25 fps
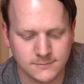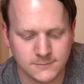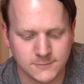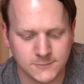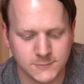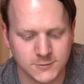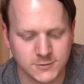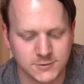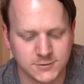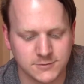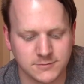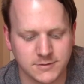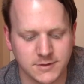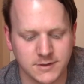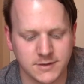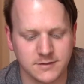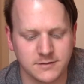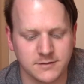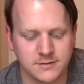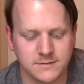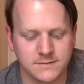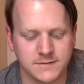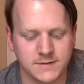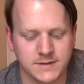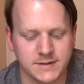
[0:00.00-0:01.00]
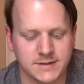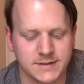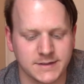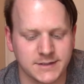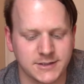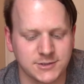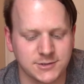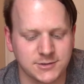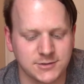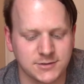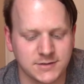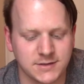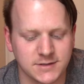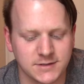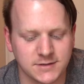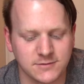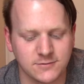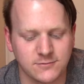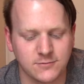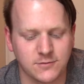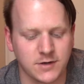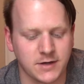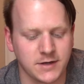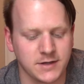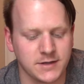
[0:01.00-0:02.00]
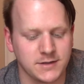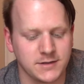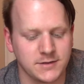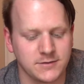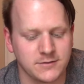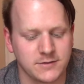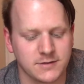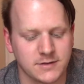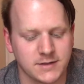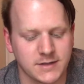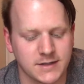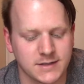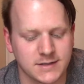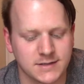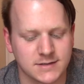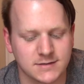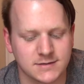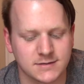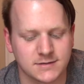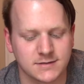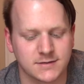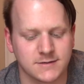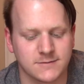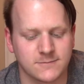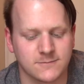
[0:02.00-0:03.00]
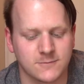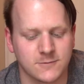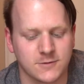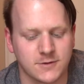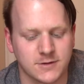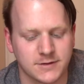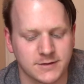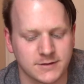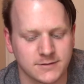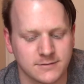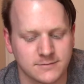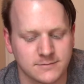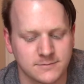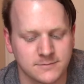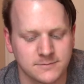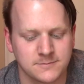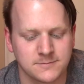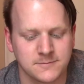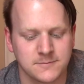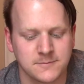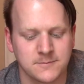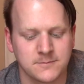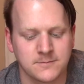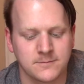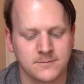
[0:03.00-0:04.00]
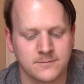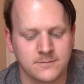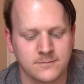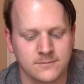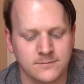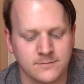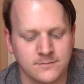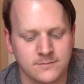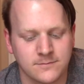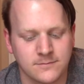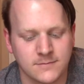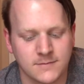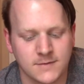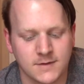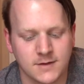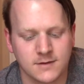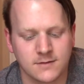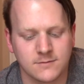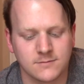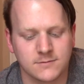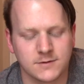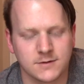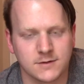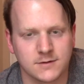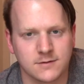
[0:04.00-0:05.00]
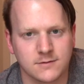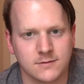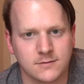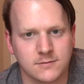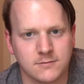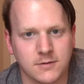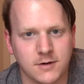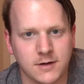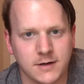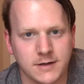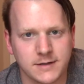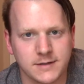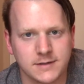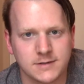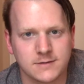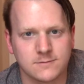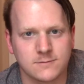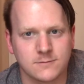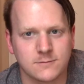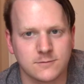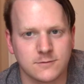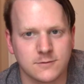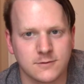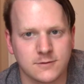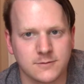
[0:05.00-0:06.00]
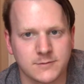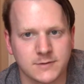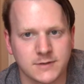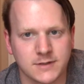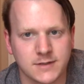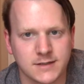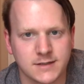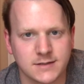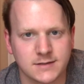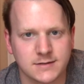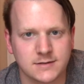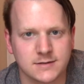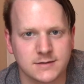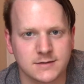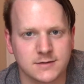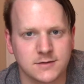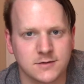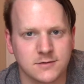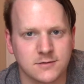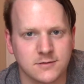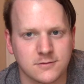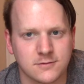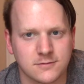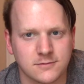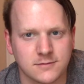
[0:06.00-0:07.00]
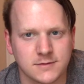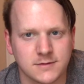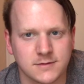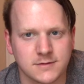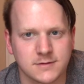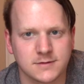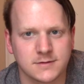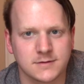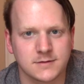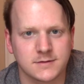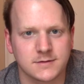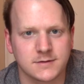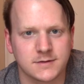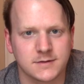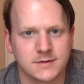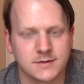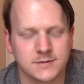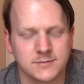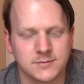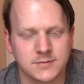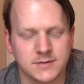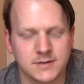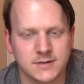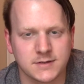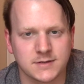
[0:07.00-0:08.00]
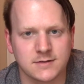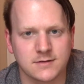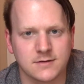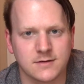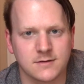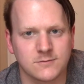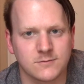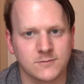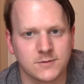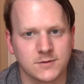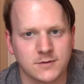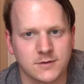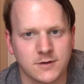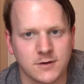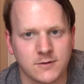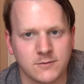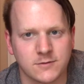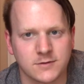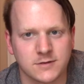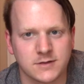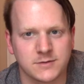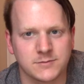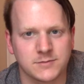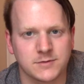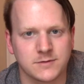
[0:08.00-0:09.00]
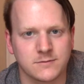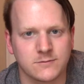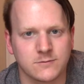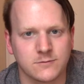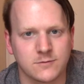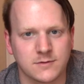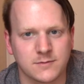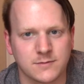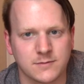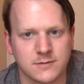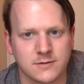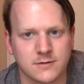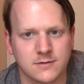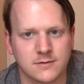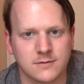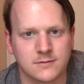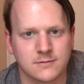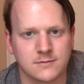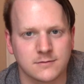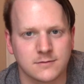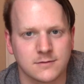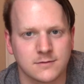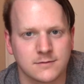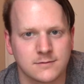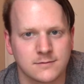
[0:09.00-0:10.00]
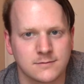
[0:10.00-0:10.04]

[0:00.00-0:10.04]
Would you rather vacation in Hawaii or Alaska, and why? Well, Hawaii's warm, Alaska's cold. It depends on whether I want to be warm or cold.